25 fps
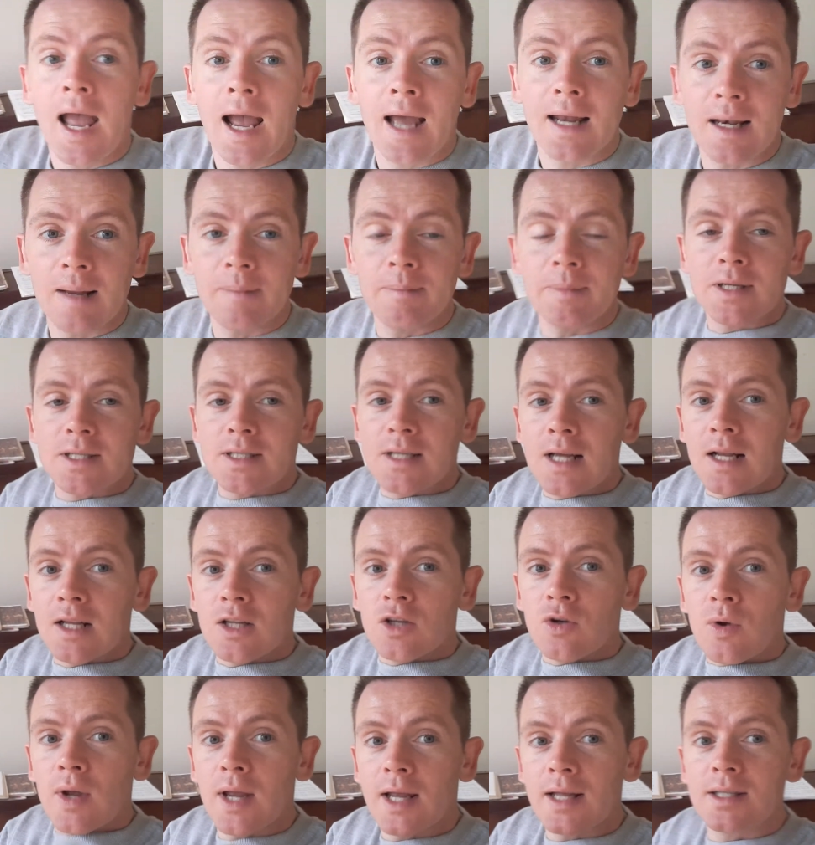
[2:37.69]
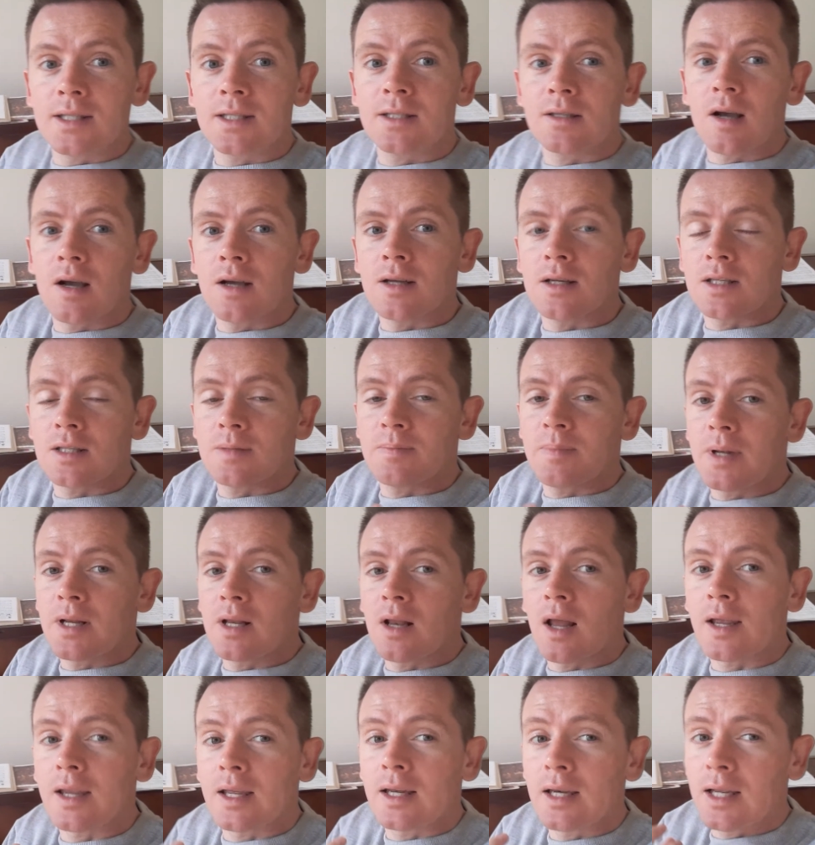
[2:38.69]
And let me tell you, inside it's
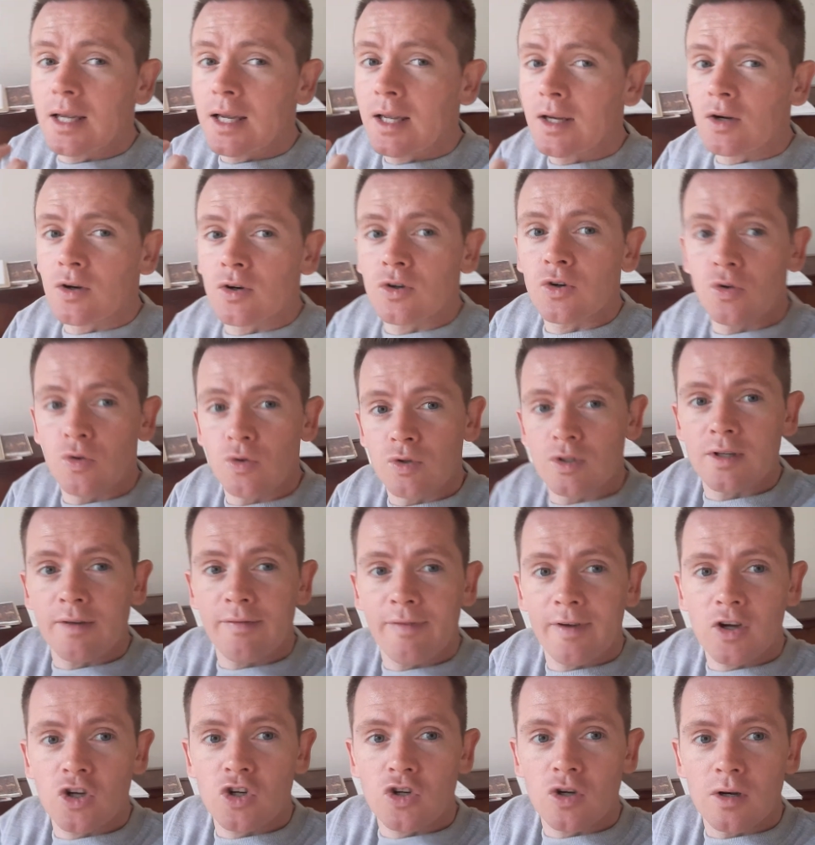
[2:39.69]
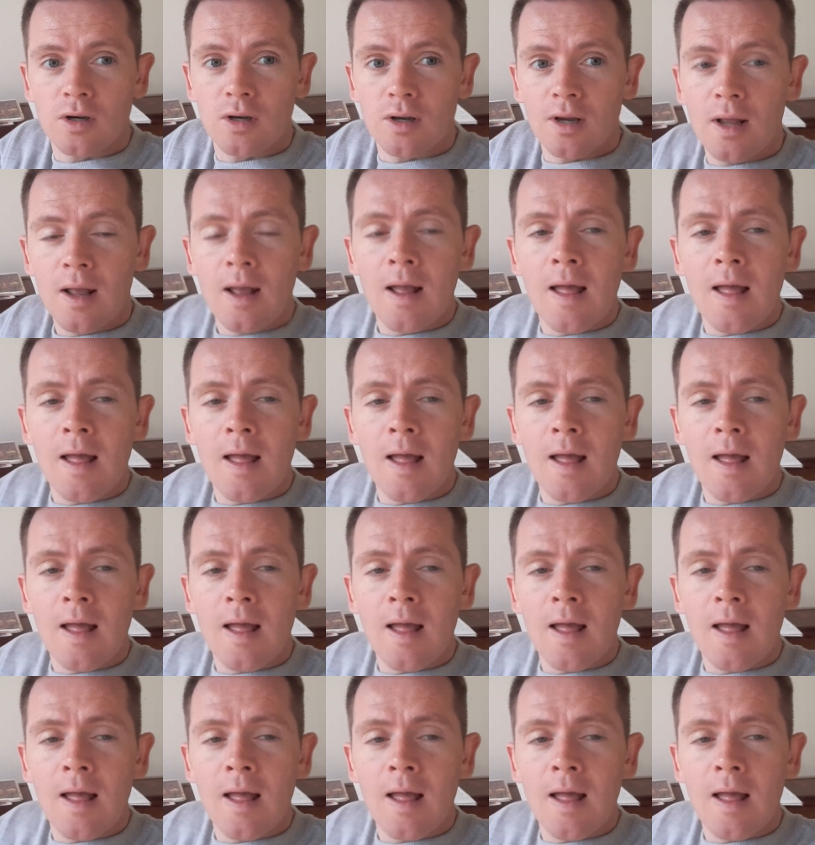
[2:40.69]
been like an inner crucifixion.